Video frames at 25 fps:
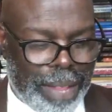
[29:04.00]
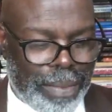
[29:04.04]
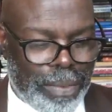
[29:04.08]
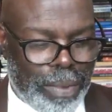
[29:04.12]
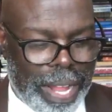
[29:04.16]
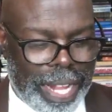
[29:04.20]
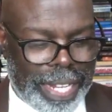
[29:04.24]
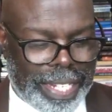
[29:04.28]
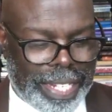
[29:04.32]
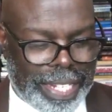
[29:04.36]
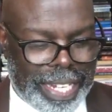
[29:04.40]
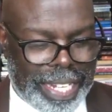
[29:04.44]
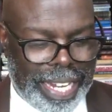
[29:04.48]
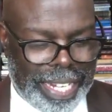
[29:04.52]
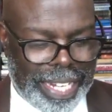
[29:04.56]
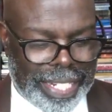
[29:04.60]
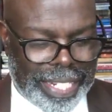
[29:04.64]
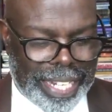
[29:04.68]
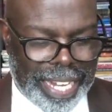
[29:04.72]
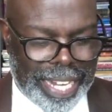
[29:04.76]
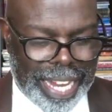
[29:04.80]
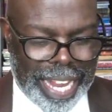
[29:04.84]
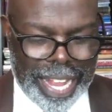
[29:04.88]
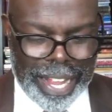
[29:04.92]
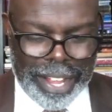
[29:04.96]
watch this
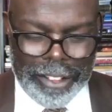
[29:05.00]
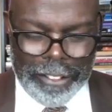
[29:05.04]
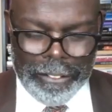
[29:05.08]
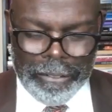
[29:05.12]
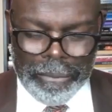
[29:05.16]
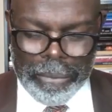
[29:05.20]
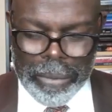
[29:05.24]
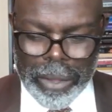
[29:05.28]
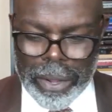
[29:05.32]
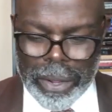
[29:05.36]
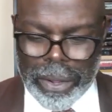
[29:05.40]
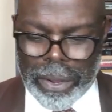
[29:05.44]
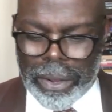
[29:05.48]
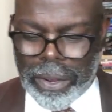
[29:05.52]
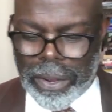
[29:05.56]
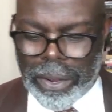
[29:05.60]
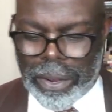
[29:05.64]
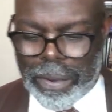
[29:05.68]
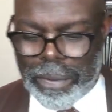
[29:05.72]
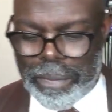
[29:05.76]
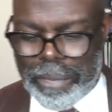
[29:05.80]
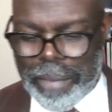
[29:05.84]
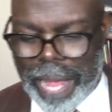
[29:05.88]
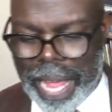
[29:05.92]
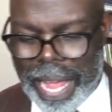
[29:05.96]
now.
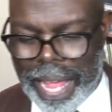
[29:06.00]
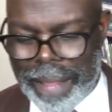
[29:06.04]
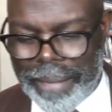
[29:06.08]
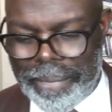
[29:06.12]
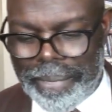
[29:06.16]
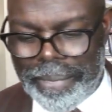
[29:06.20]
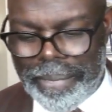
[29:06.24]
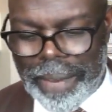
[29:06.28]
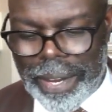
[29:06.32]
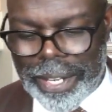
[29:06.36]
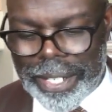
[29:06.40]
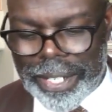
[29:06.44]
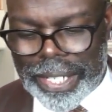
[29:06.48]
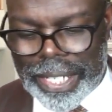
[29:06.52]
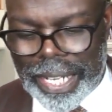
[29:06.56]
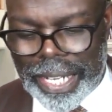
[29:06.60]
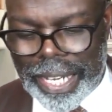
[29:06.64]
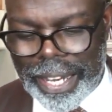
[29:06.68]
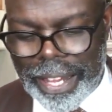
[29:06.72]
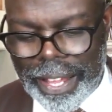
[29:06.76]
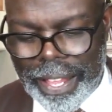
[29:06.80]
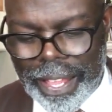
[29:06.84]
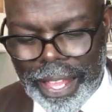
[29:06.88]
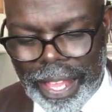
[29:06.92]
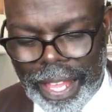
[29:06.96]
Oh, my mercy.
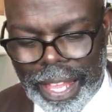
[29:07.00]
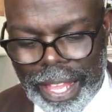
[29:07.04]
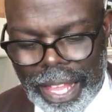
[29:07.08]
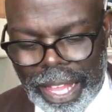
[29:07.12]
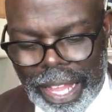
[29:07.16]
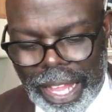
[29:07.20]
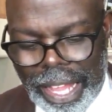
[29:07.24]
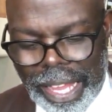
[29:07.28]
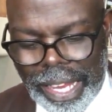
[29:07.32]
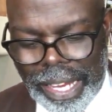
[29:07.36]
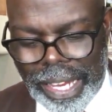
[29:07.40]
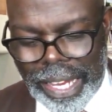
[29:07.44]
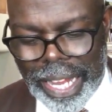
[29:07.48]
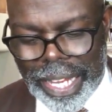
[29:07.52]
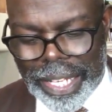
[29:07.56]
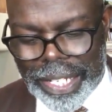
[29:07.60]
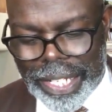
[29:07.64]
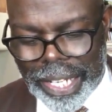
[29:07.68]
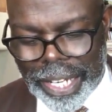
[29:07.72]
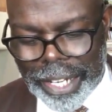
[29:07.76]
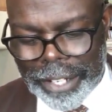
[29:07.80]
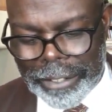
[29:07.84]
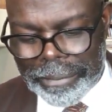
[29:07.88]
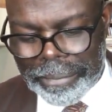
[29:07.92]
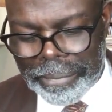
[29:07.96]

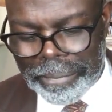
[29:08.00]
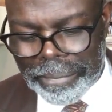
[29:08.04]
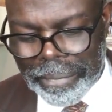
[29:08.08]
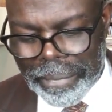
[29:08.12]
Listen,